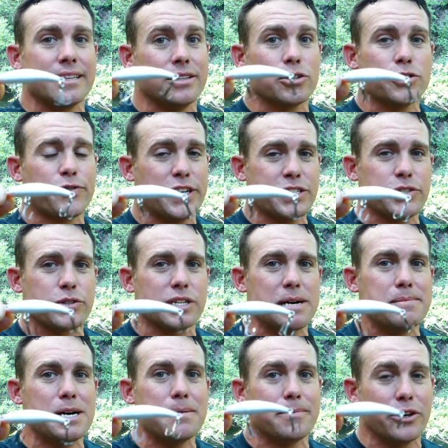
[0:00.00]
and those fish will
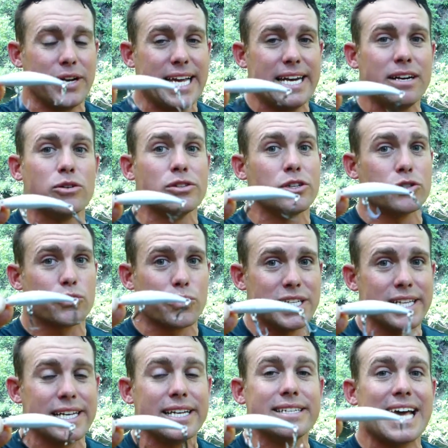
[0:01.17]
come up, and they'll hit it on those really